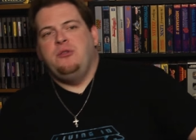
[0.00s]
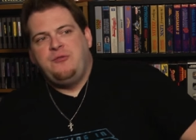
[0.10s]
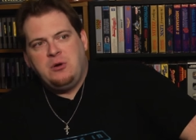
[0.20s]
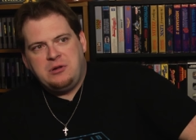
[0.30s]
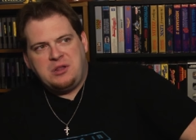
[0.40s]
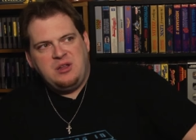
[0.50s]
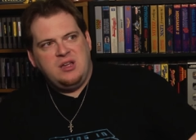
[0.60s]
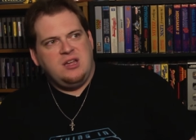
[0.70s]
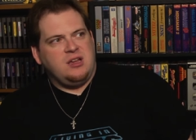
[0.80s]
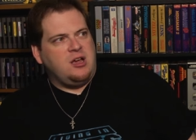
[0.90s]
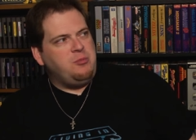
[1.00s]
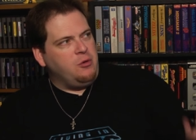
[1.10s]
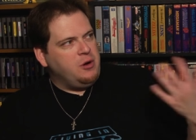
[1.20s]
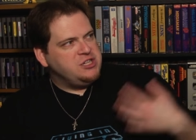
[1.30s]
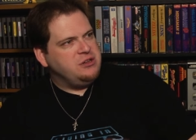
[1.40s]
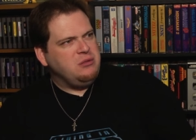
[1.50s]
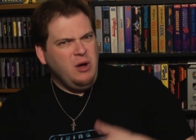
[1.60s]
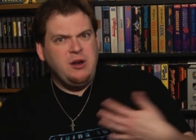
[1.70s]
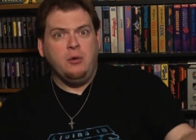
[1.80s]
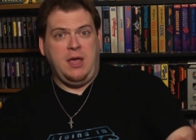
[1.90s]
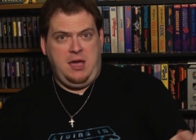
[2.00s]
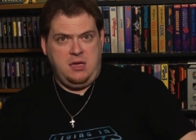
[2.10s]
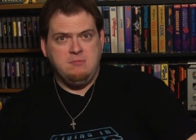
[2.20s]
the first couple questions went okay.